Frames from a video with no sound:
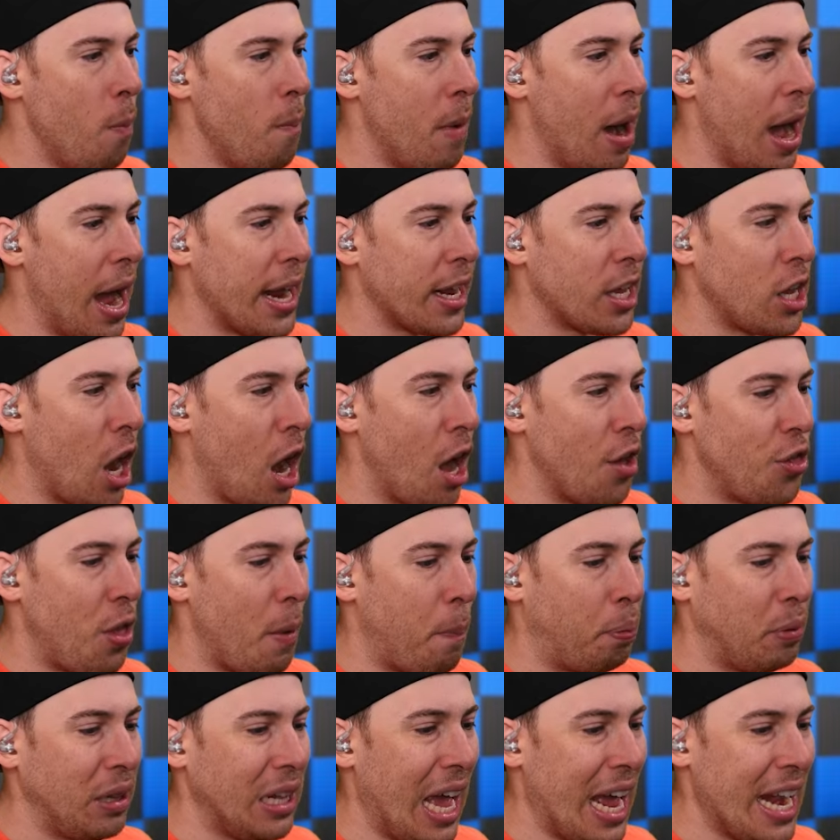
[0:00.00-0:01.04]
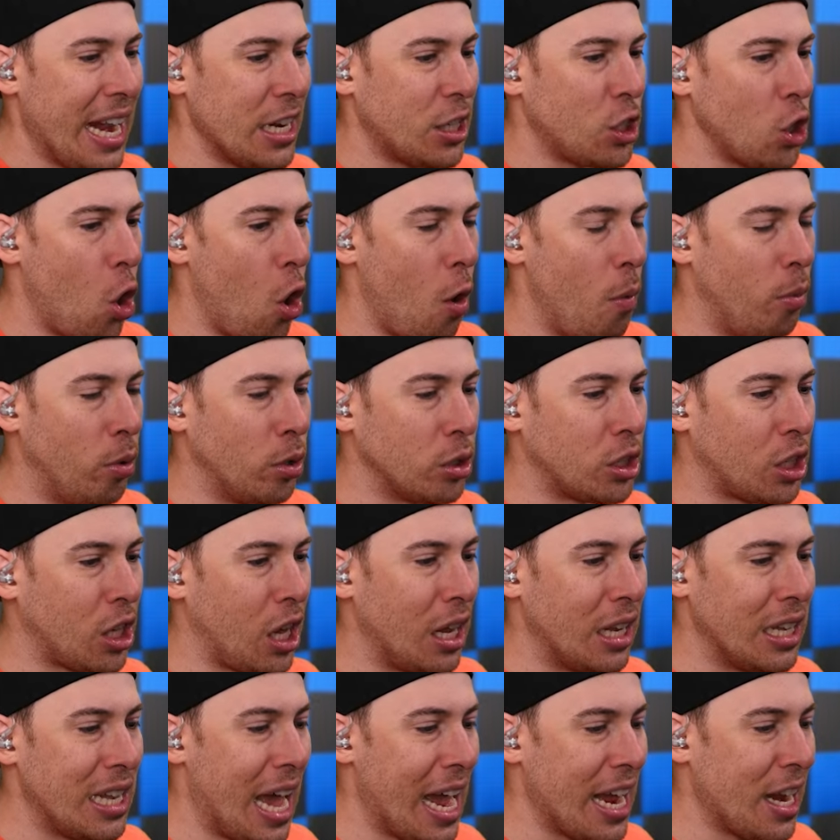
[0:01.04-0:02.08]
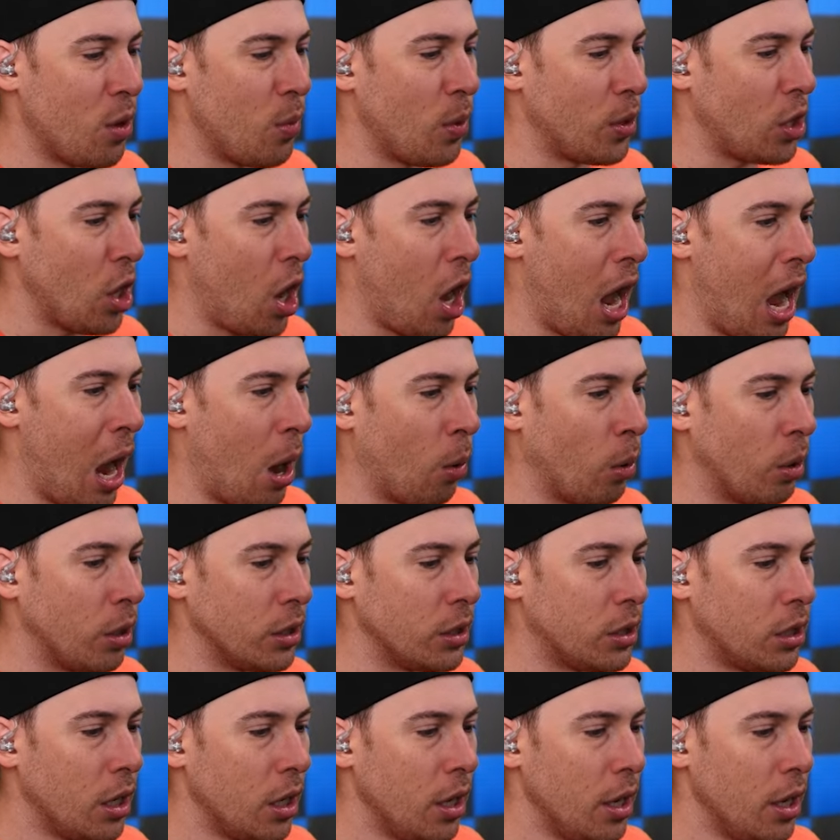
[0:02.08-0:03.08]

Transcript: my god, the planets almost collided with ours